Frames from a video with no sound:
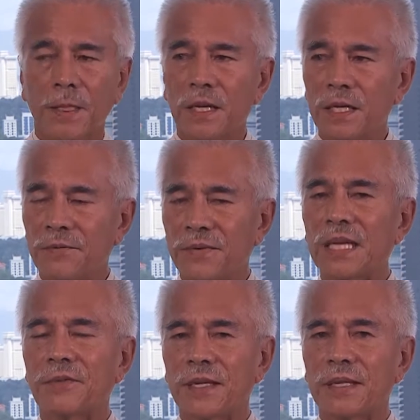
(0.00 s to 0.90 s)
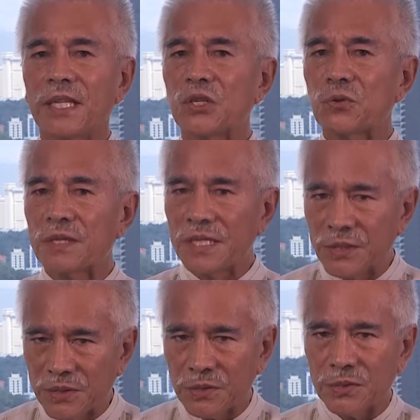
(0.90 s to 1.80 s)
if ever they should
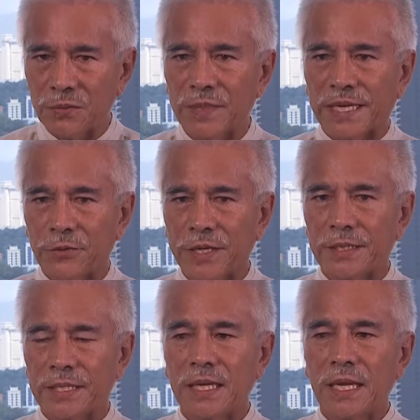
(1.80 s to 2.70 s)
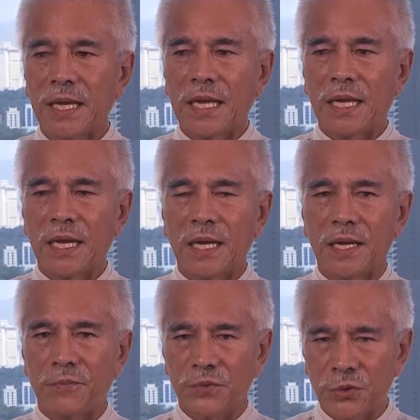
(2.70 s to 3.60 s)
need to migrate
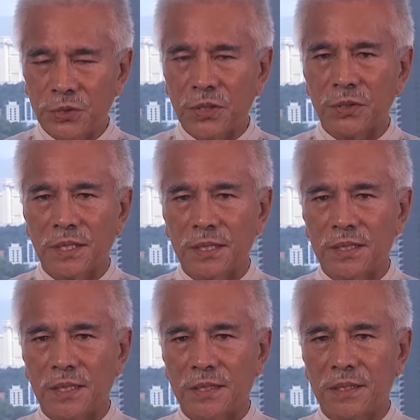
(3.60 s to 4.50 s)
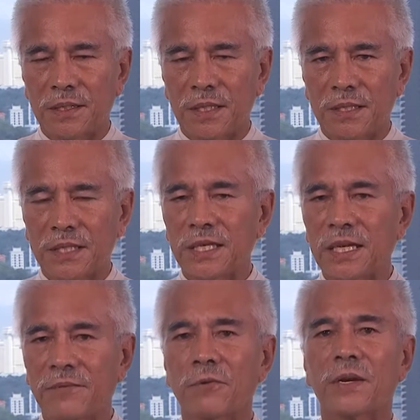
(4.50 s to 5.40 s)
due to the sea
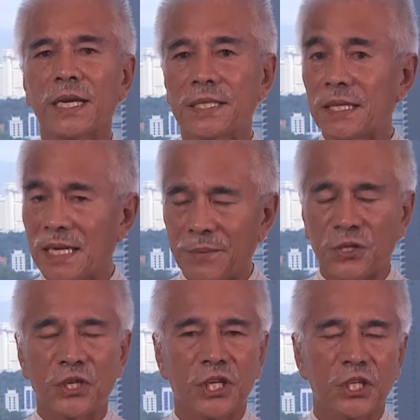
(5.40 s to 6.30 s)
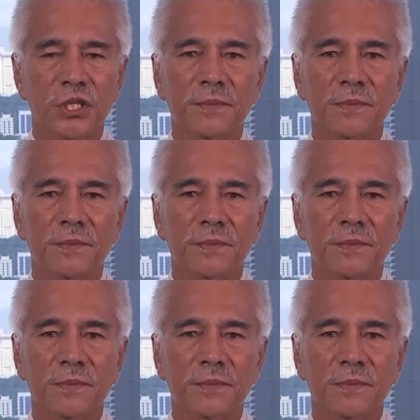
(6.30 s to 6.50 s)
level rise and climate change.